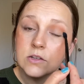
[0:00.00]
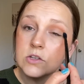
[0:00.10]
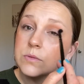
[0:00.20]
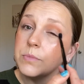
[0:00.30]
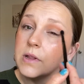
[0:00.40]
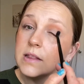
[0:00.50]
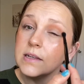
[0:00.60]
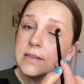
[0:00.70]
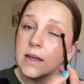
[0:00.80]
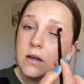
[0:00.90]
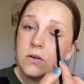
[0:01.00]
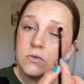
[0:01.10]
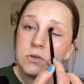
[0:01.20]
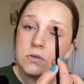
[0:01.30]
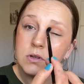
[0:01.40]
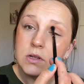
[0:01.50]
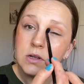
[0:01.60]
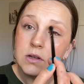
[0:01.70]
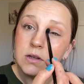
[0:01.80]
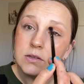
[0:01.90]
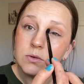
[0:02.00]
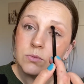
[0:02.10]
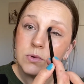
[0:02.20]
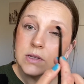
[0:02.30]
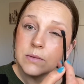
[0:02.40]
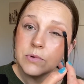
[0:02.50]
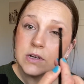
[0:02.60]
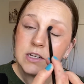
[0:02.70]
Just blend this out. It's a really pretty